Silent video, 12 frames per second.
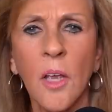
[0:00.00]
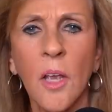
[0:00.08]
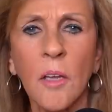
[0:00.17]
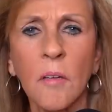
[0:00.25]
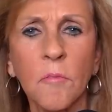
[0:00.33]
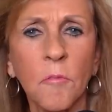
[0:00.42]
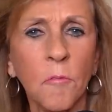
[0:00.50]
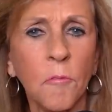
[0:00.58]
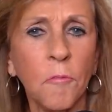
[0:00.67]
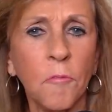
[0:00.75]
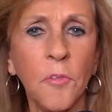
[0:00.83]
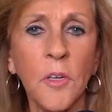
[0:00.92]
and
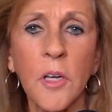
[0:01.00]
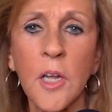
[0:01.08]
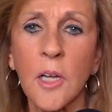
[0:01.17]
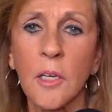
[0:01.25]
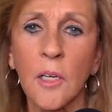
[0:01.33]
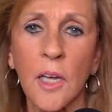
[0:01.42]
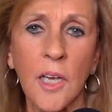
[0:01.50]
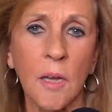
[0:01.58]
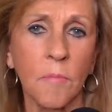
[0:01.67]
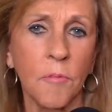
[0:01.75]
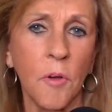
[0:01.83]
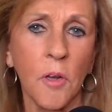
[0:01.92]
feeling like
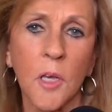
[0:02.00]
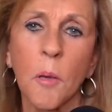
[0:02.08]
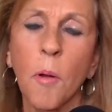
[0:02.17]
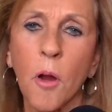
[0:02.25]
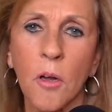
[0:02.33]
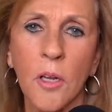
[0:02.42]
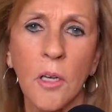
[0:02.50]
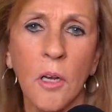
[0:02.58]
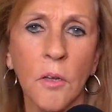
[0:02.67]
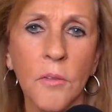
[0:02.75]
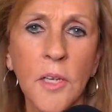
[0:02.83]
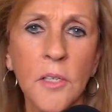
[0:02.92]
I'm falling apart
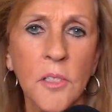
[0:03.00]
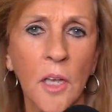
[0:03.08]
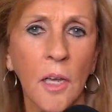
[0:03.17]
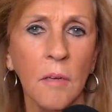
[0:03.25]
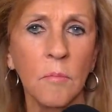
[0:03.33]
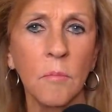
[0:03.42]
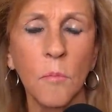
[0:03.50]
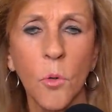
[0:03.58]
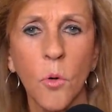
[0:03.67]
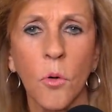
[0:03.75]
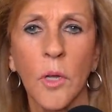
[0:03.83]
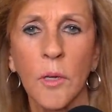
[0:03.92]
on the inside
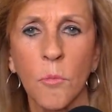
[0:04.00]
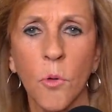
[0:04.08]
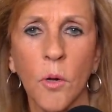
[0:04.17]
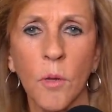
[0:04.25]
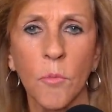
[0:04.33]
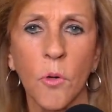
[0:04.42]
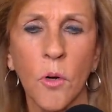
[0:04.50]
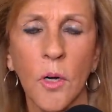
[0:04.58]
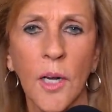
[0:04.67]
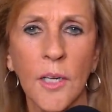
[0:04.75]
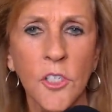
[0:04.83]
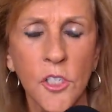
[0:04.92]
more and more and more.
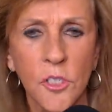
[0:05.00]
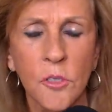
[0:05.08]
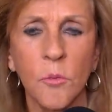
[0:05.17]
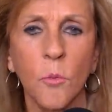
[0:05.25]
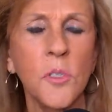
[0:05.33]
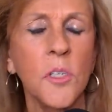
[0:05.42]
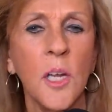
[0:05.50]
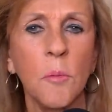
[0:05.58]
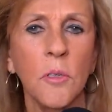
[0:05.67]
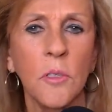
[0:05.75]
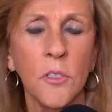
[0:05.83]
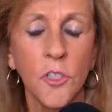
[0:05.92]
And I just wasn't
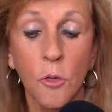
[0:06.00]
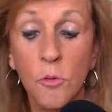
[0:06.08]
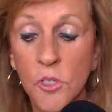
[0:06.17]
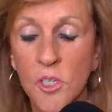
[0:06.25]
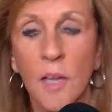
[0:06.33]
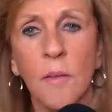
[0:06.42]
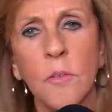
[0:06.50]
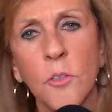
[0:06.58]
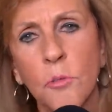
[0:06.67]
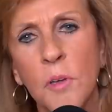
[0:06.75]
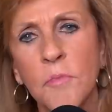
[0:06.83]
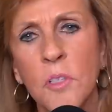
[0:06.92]
able to. Jonas and I
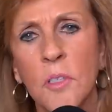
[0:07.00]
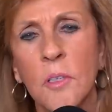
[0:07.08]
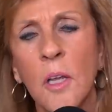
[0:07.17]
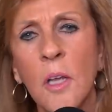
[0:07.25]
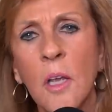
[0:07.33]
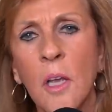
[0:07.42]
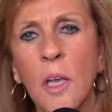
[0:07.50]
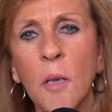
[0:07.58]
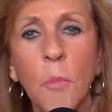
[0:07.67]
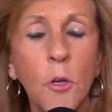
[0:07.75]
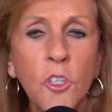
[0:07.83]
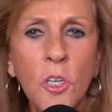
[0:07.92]
drifted
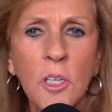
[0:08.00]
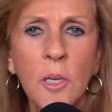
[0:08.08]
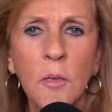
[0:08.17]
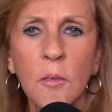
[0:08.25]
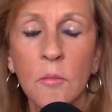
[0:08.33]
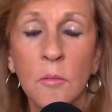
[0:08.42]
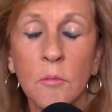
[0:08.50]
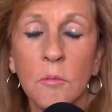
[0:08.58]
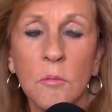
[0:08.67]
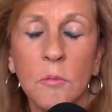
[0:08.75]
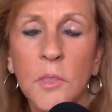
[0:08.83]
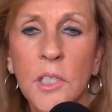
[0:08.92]
emotionally.
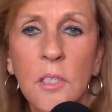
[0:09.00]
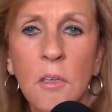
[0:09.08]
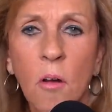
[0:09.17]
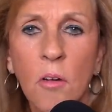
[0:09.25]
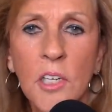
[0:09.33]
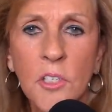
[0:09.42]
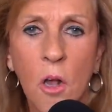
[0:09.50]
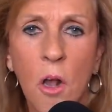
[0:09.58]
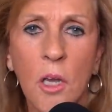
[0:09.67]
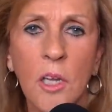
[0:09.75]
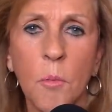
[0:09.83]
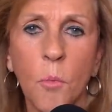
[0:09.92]
We didn't hardly
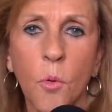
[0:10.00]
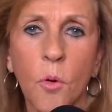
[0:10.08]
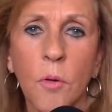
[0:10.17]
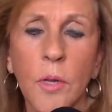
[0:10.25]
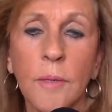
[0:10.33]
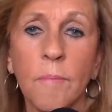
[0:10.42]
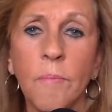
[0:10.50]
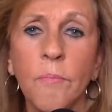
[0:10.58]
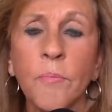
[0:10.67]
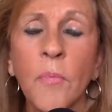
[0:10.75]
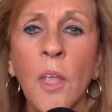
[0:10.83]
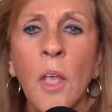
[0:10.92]
talk anymore. And
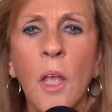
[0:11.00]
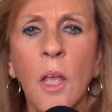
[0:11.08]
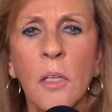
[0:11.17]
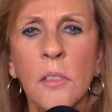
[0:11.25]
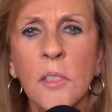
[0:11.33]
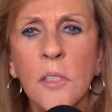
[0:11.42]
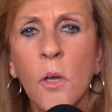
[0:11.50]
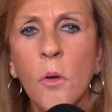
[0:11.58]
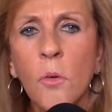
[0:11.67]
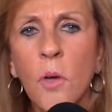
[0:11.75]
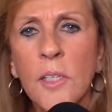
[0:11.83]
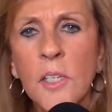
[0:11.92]

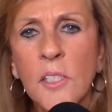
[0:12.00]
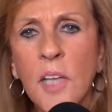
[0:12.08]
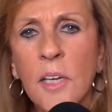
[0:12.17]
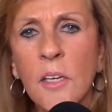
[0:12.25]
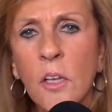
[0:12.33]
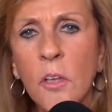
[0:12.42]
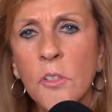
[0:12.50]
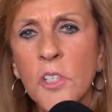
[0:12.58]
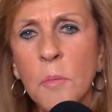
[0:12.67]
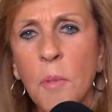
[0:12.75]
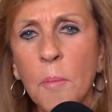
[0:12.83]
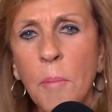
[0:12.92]
so I decided to go to
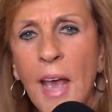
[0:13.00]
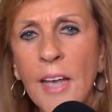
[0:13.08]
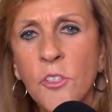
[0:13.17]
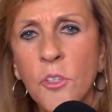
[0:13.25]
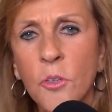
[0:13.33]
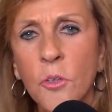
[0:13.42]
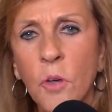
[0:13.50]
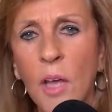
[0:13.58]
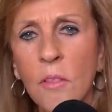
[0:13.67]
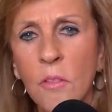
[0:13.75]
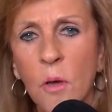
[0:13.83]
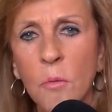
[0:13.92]
see my pastor, who
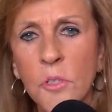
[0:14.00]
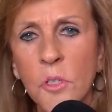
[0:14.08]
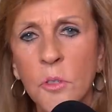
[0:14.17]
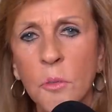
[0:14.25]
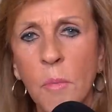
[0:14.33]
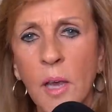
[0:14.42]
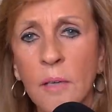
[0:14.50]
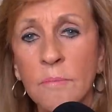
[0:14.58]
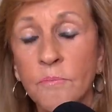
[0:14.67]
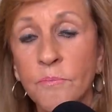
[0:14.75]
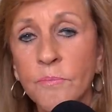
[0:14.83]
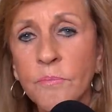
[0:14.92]
I thought was a good man.